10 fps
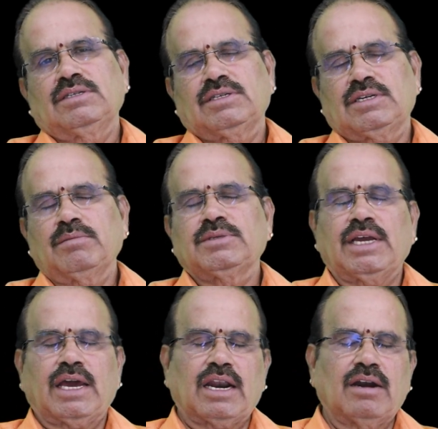some
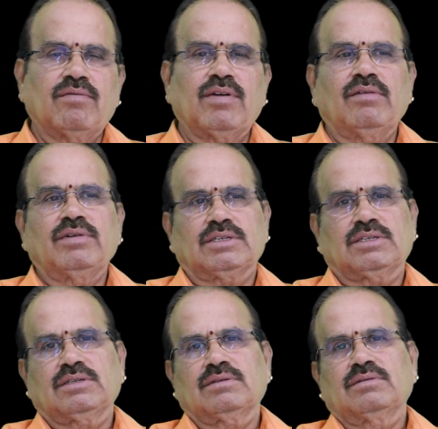sacred
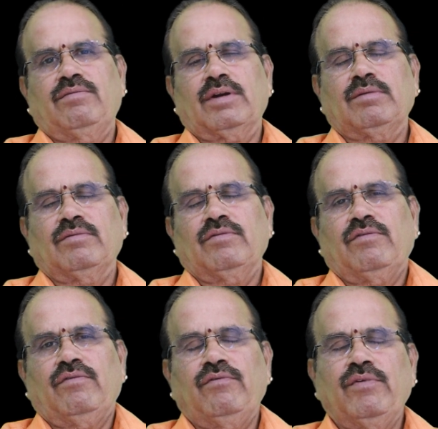flowers from
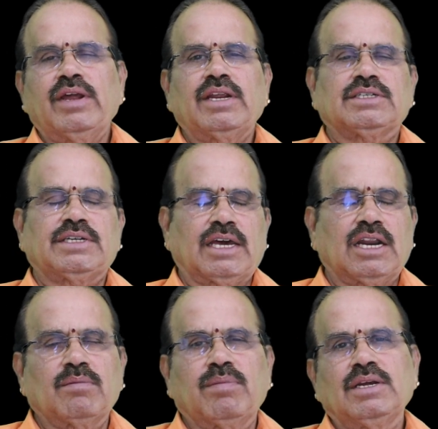various
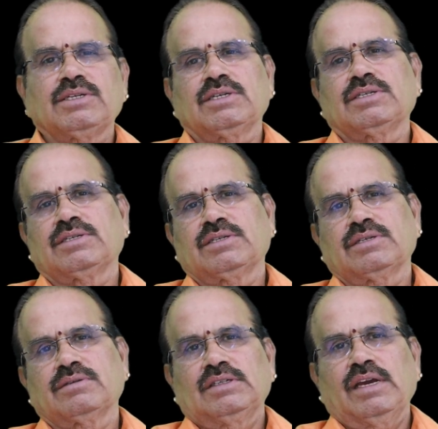sacred places?